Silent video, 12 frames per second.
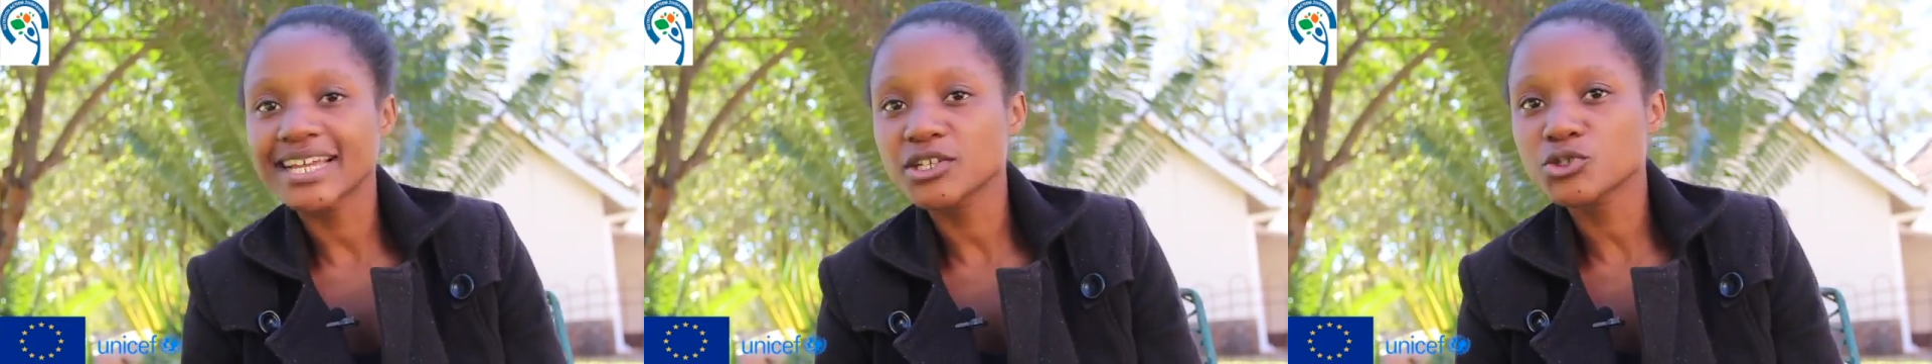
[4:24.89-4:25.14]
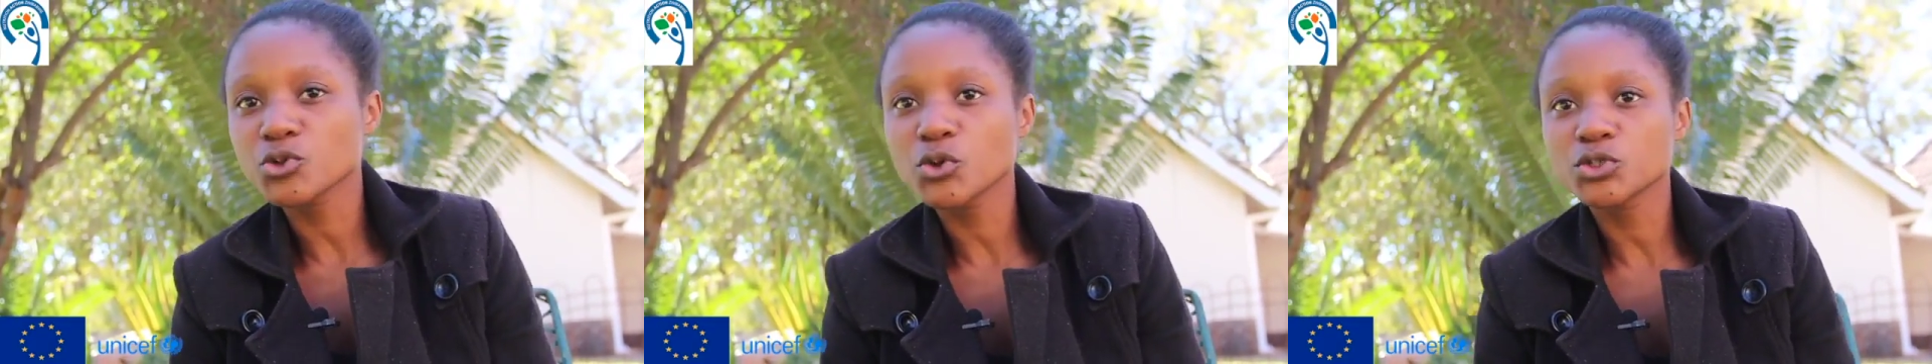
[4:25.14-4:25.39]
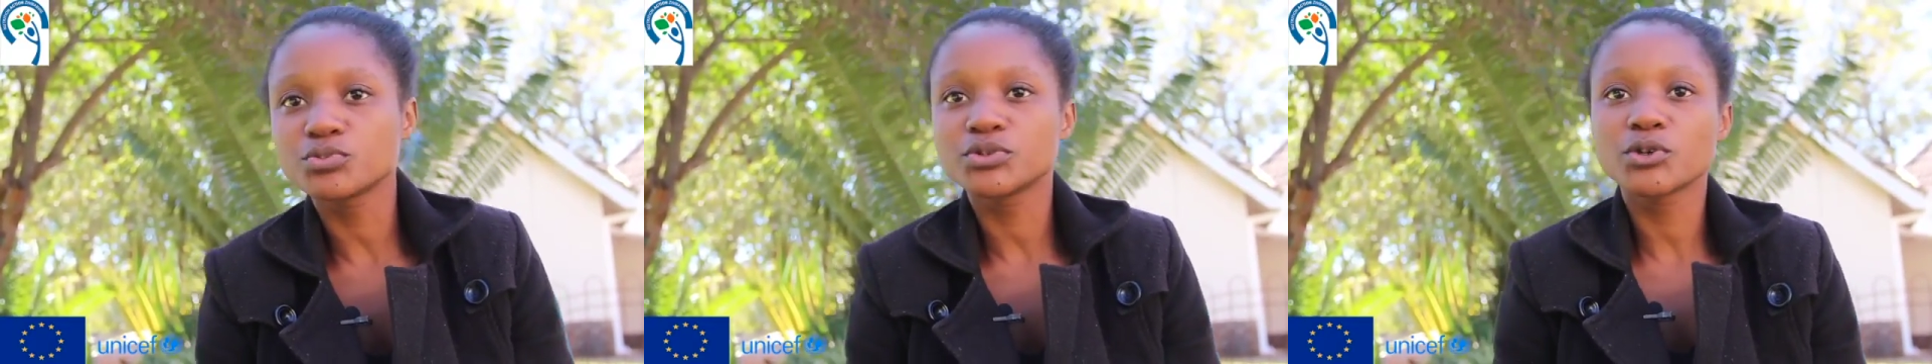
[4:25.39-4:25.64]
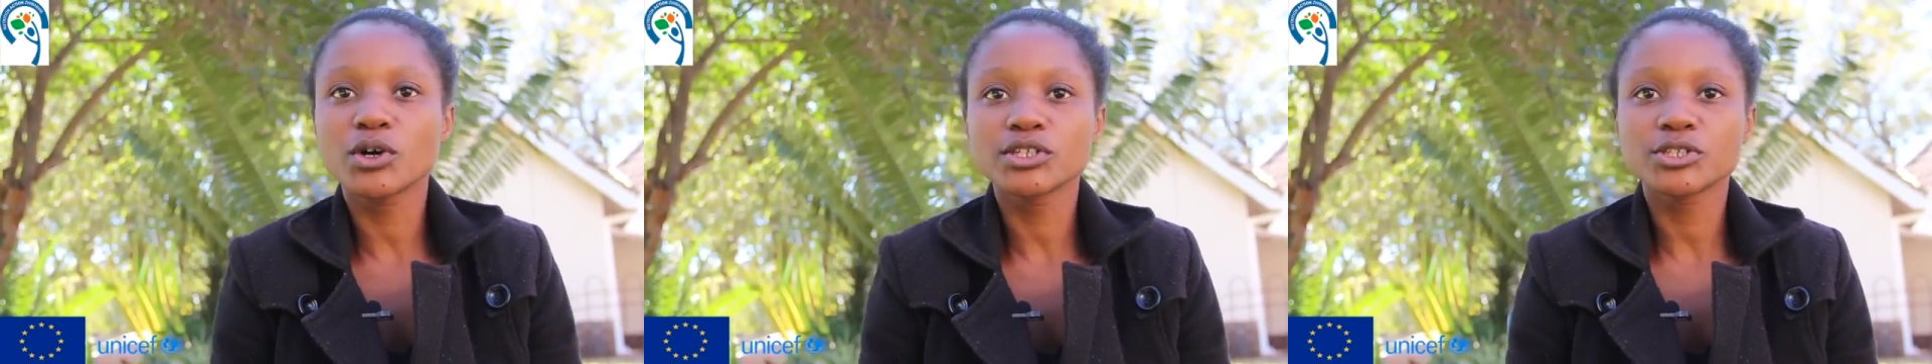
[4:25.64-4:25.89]
get sores
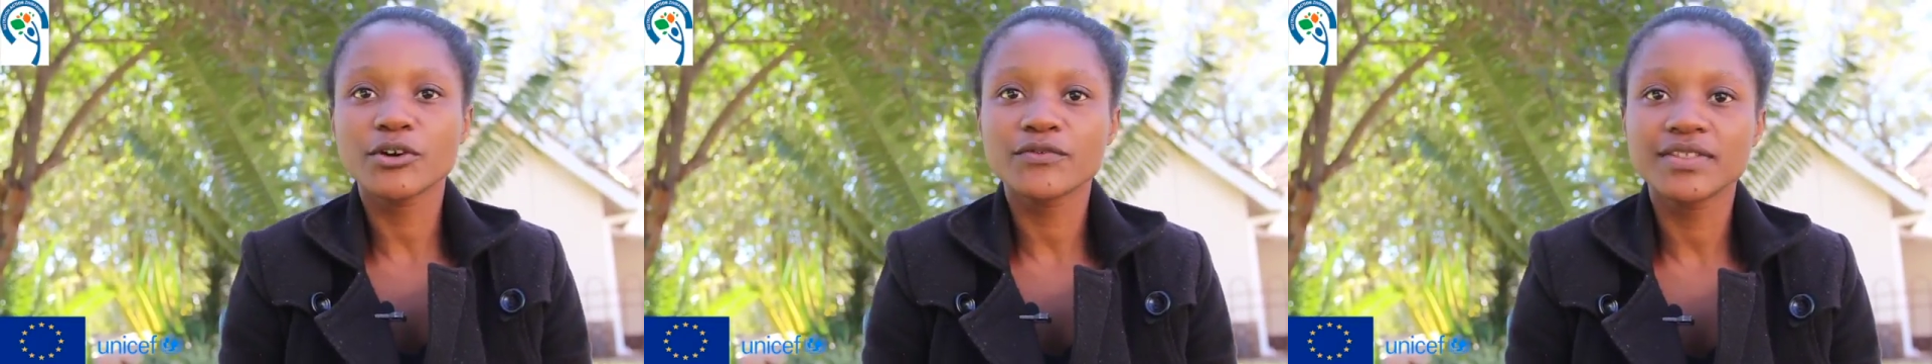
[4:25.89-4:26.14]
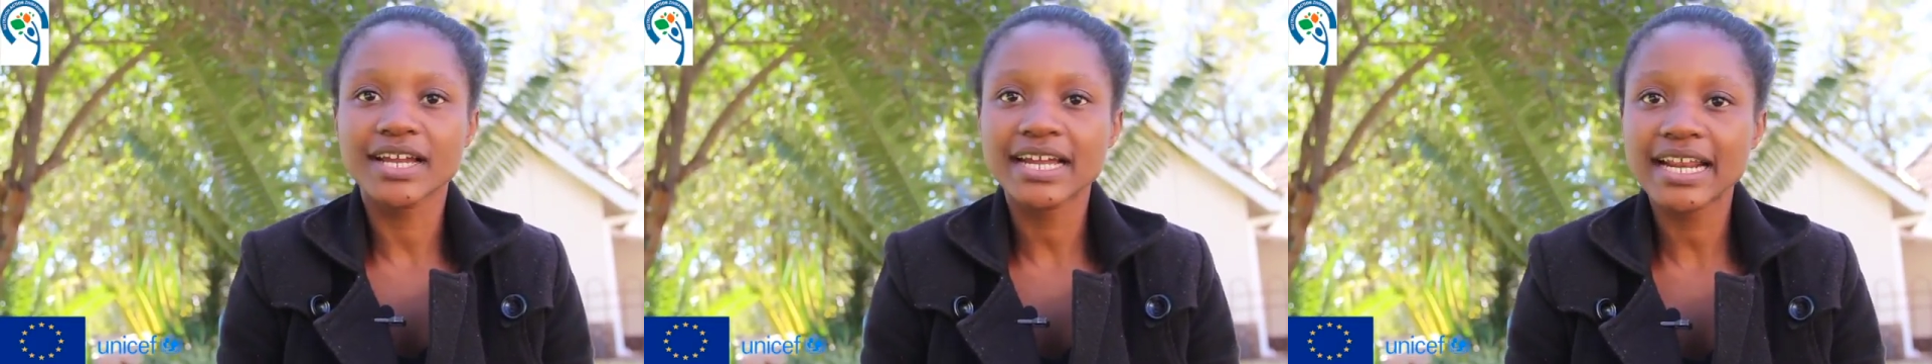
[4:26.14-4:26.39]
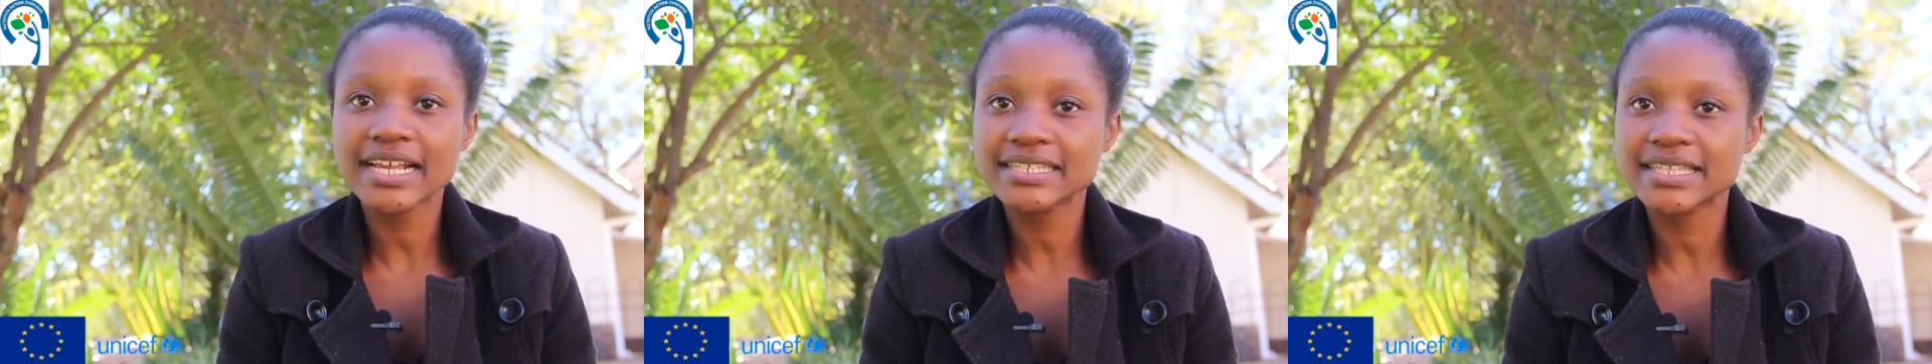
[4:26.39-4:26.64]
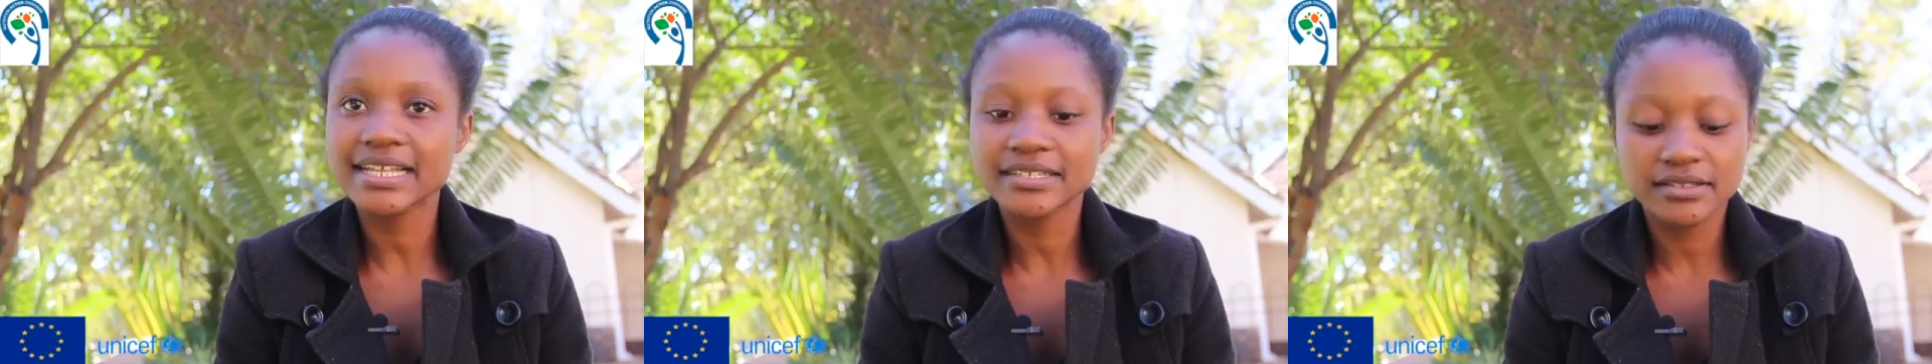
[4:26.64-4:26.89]
because of the
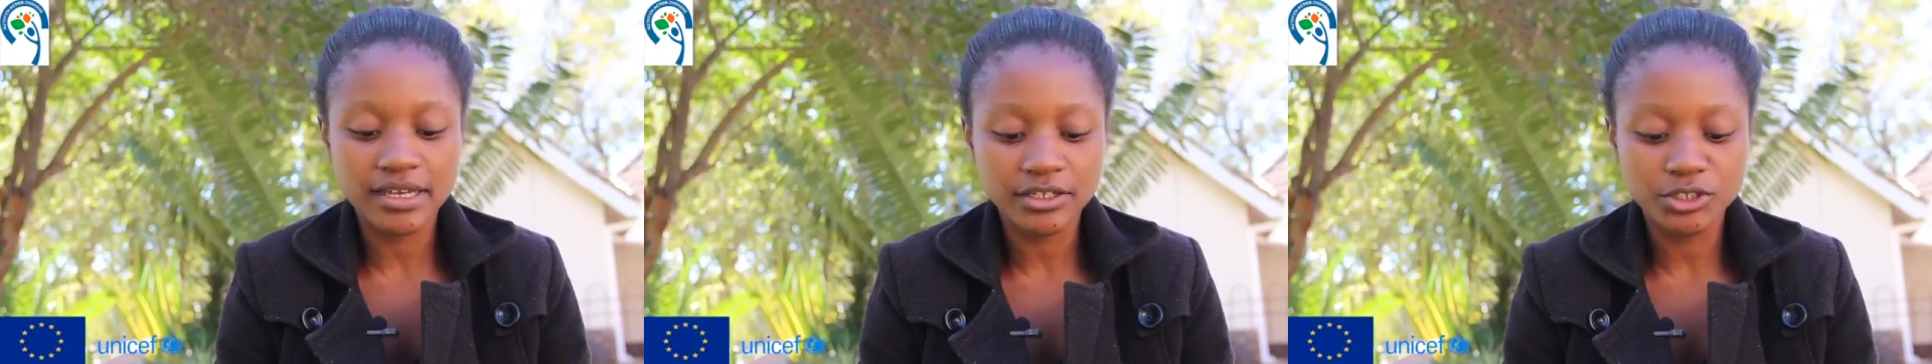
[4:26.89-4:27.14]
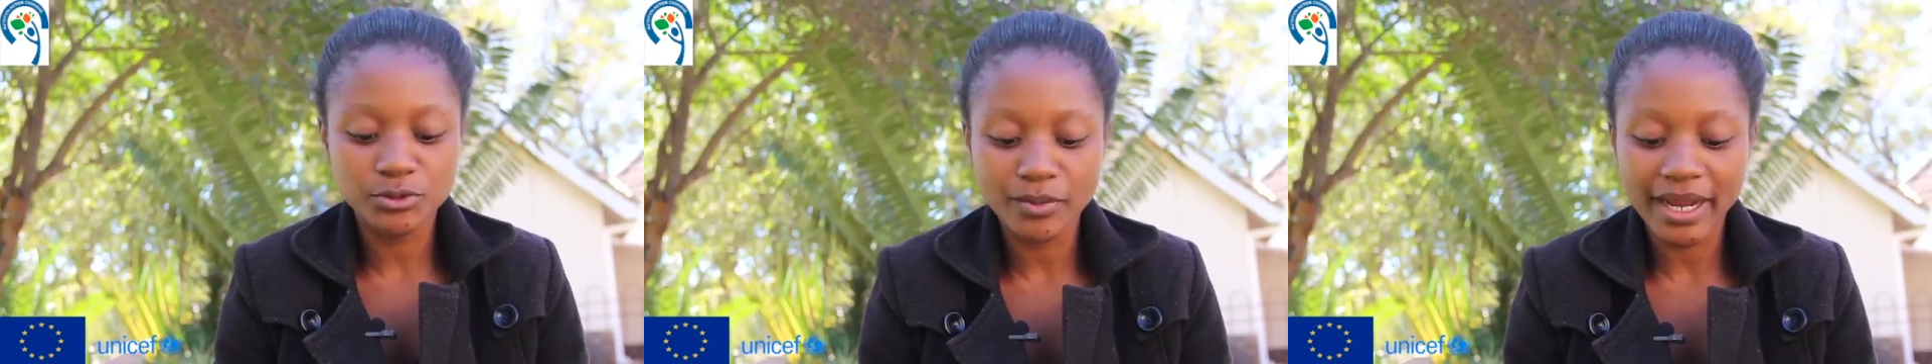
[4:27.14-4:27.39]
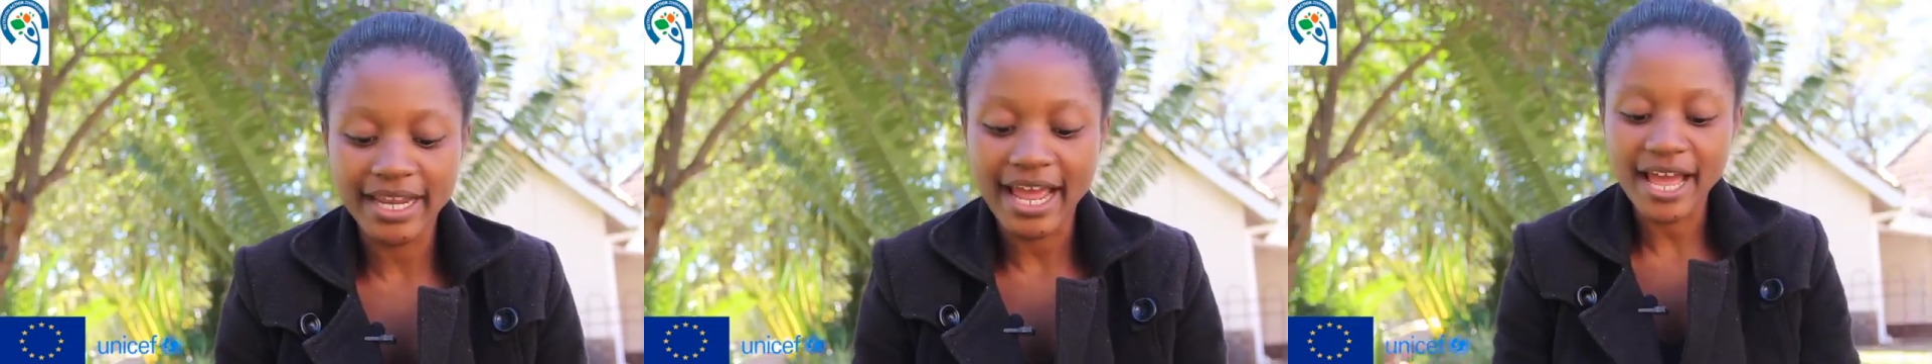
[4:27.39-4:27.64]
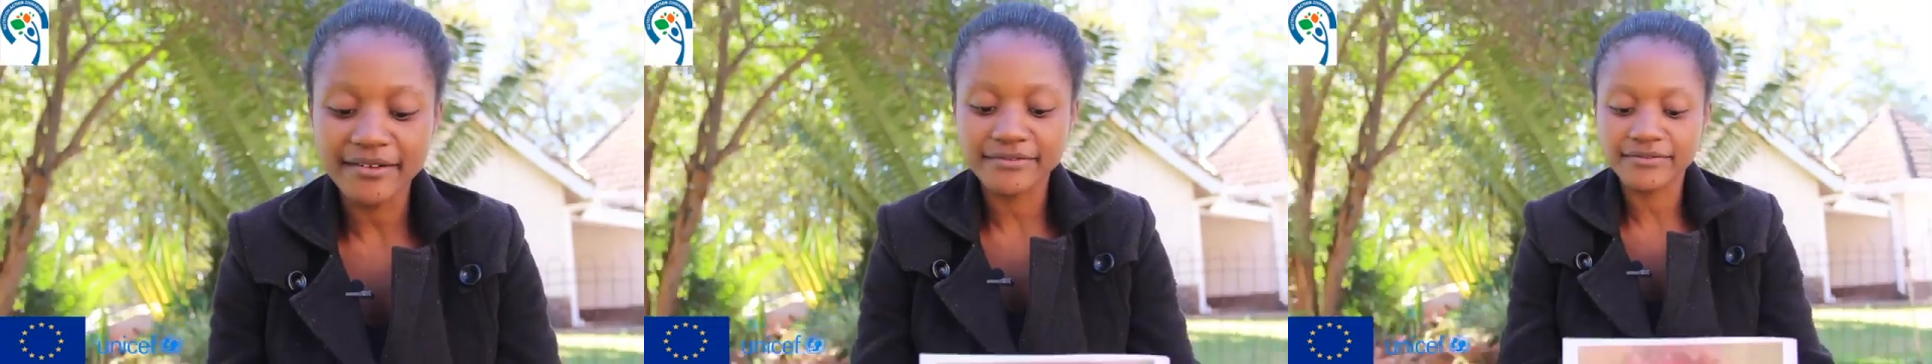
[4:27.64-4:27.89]
cracks that you might
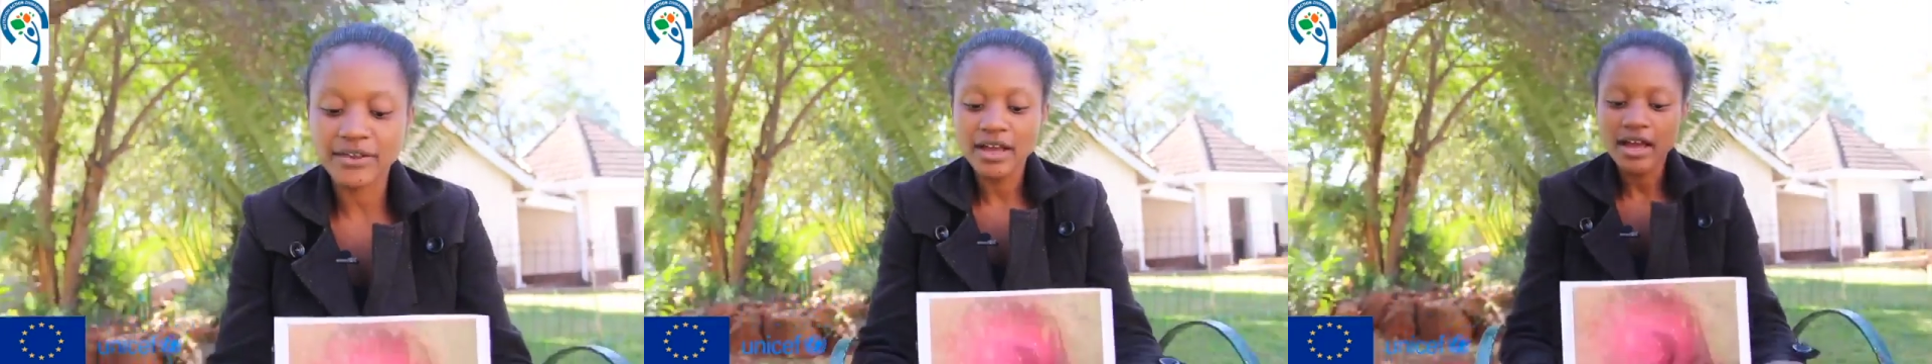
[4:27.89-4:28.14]
have